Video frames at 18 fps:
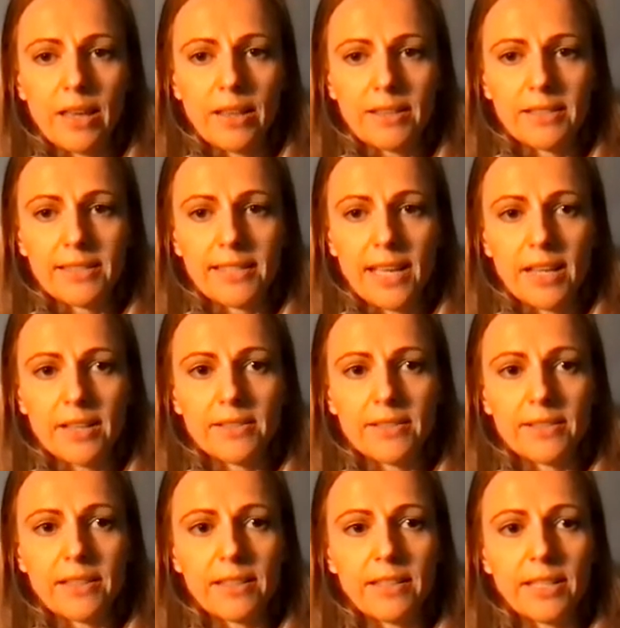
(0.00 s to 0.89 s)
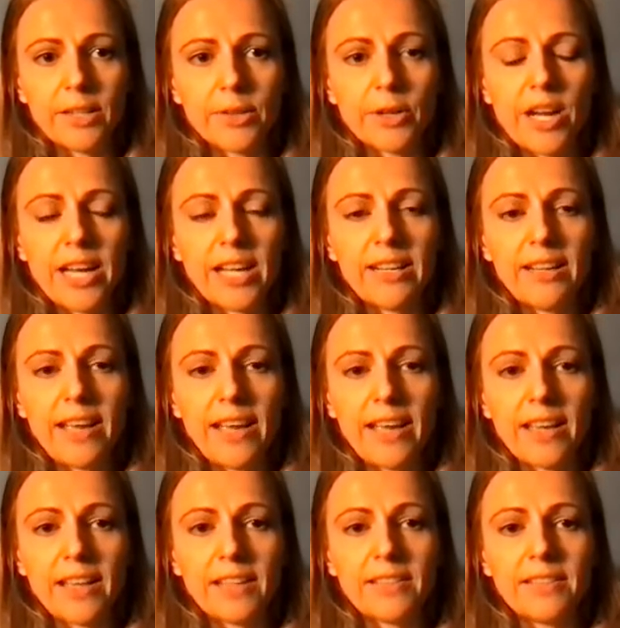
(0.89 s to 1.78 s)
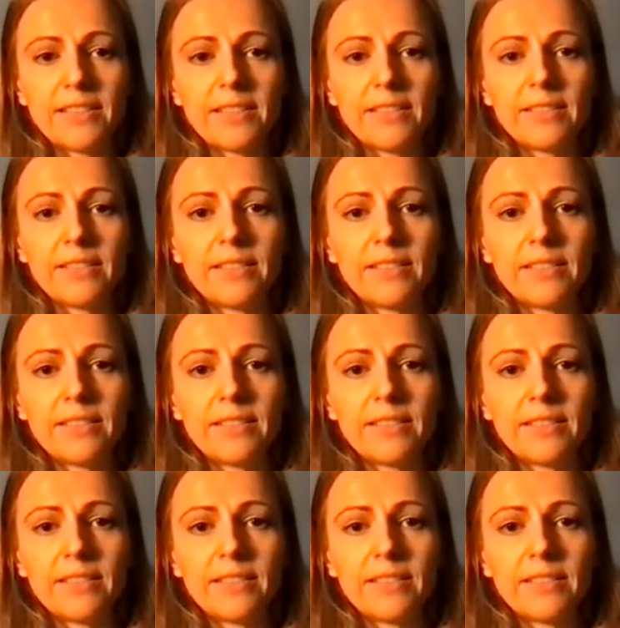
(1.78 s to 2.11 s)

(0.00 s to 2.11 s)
the sounds nearer at hand,